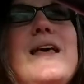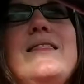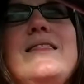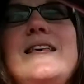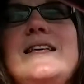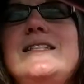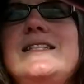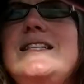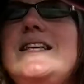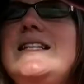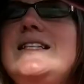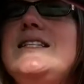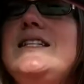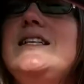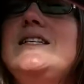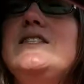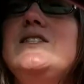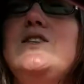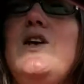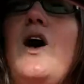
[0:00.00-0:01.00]
this is
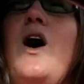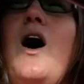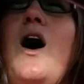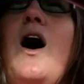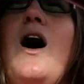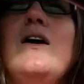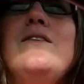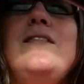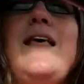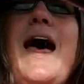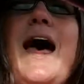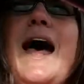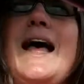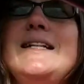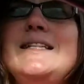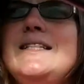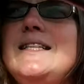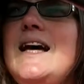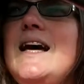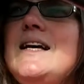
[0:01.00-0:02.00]
the song
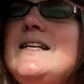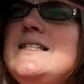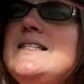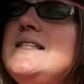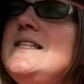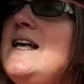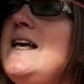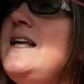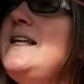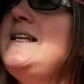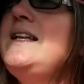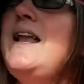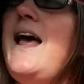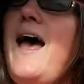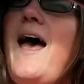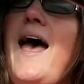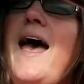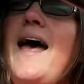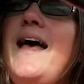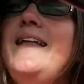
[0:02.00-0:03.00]
that doesn't
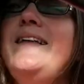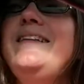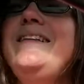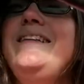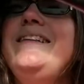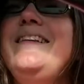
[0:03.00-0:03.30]
end.